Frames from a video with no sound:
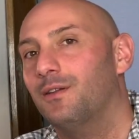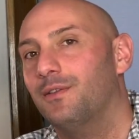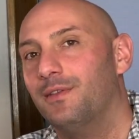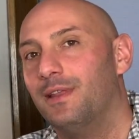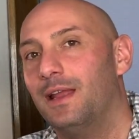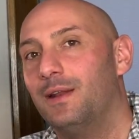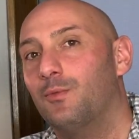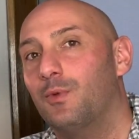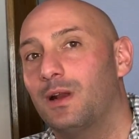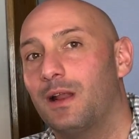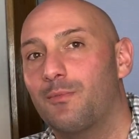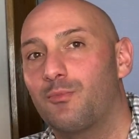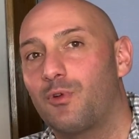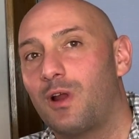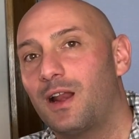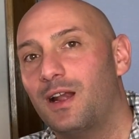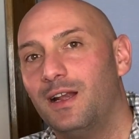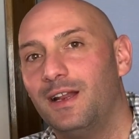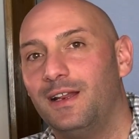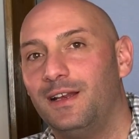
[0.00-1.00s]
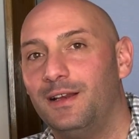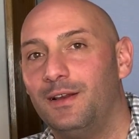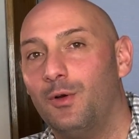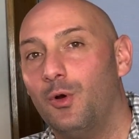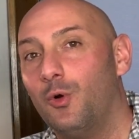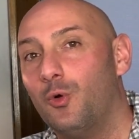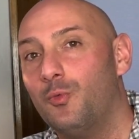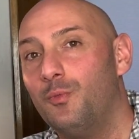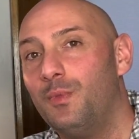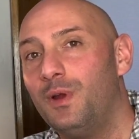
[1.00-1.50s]
Then when I brought it in
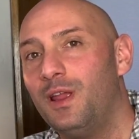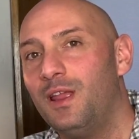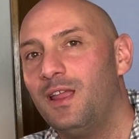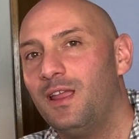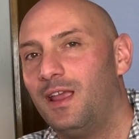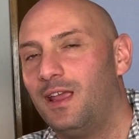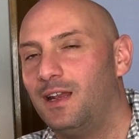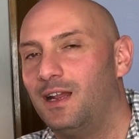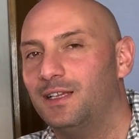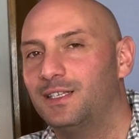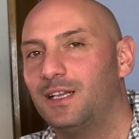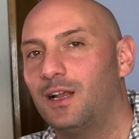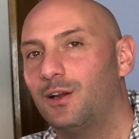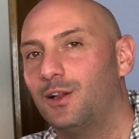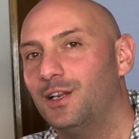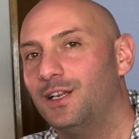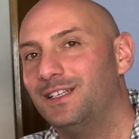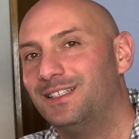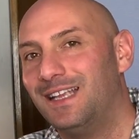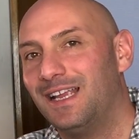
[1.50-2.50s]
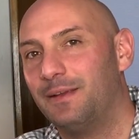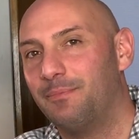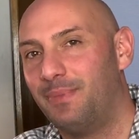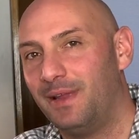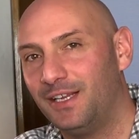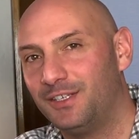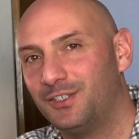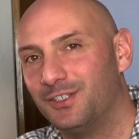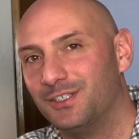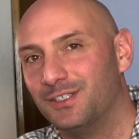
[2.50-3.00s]
home and I started to take
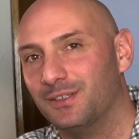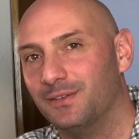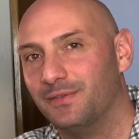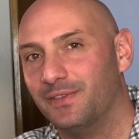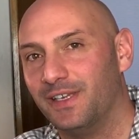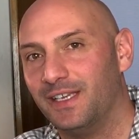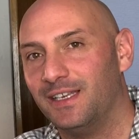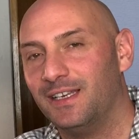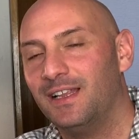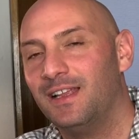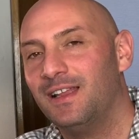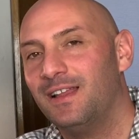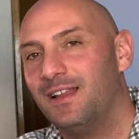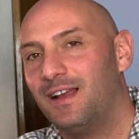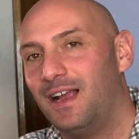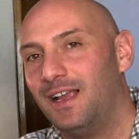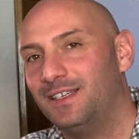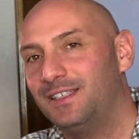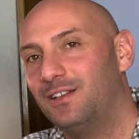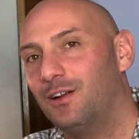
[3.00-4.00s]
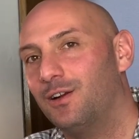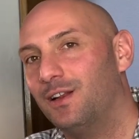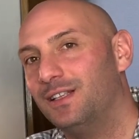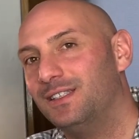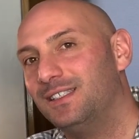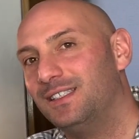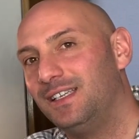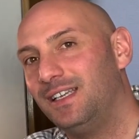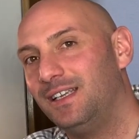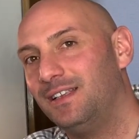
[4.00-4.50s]
pictures of it, I
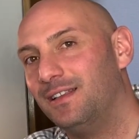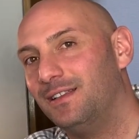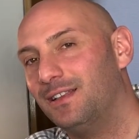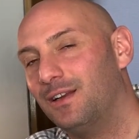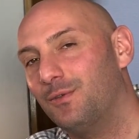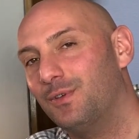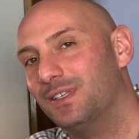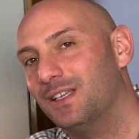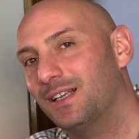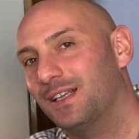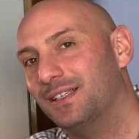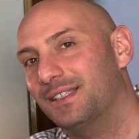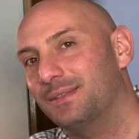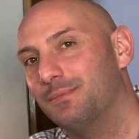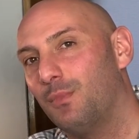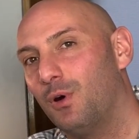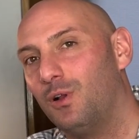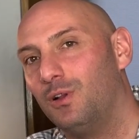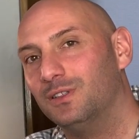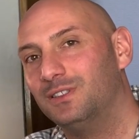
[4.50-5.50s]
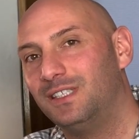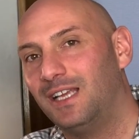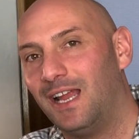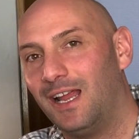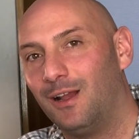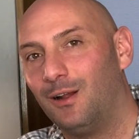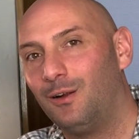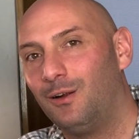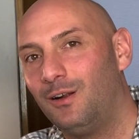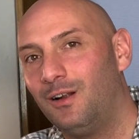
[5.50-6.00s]
started seeing that there was like a small
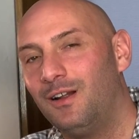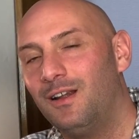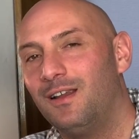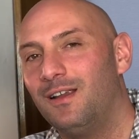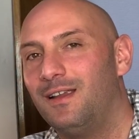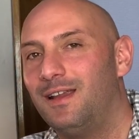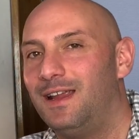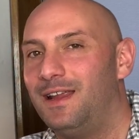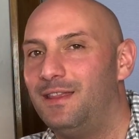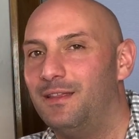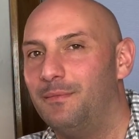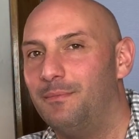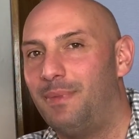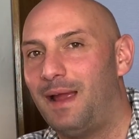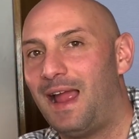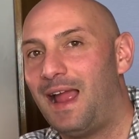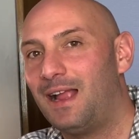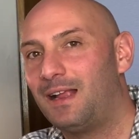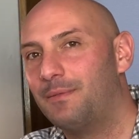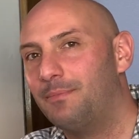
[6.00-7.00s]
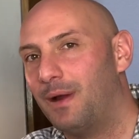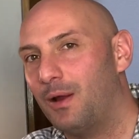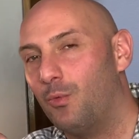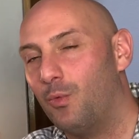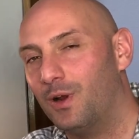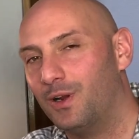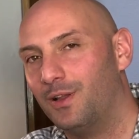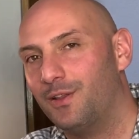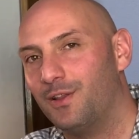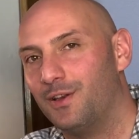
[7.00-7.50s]
tear in the back by
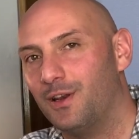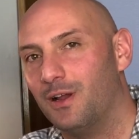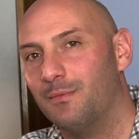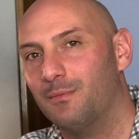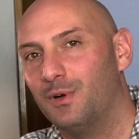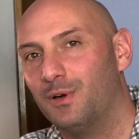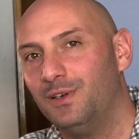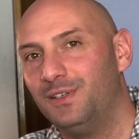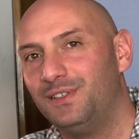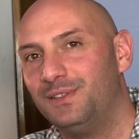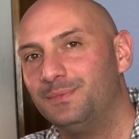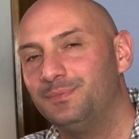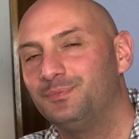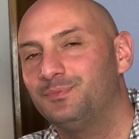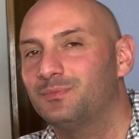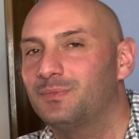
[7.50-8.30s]
one of the numbers.